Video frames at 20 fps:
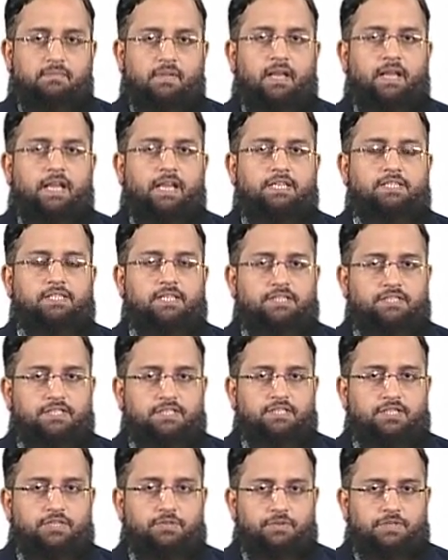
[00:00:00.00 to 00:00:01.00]
in such a
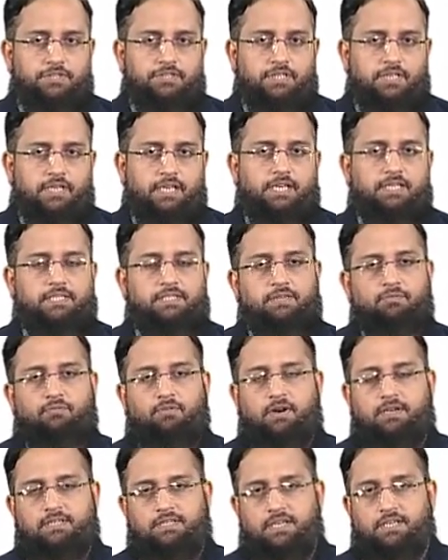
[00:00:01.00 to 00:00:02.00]
situation
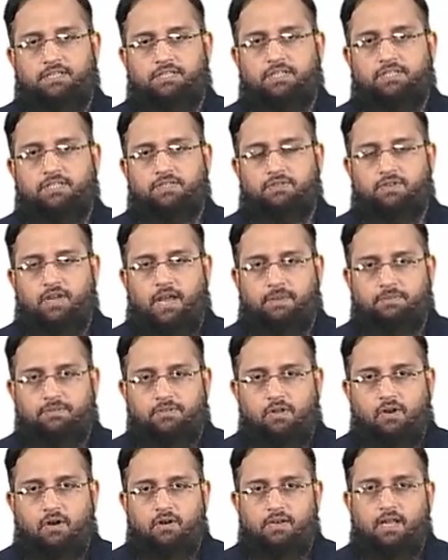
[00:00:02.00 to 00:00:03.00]
for such a time
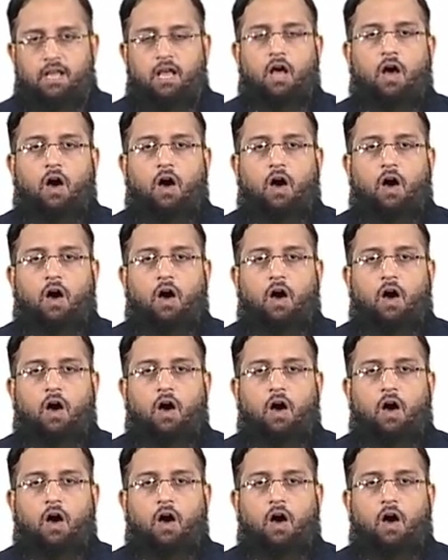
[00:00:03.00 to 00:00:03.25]
slot.